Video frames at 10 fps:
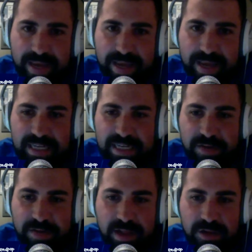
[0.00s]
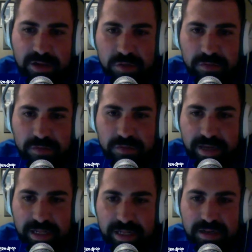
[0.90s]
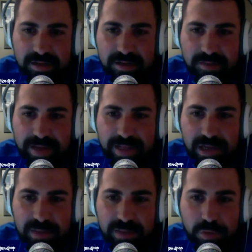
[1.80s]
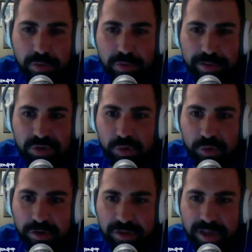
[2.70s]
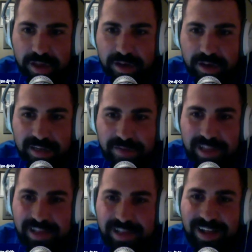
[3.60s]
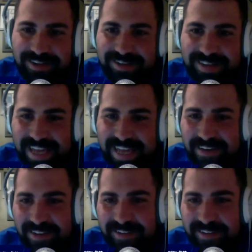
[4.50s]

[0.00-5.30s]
$7 off of that. You need to make a little bit more this quarter than $7 a download.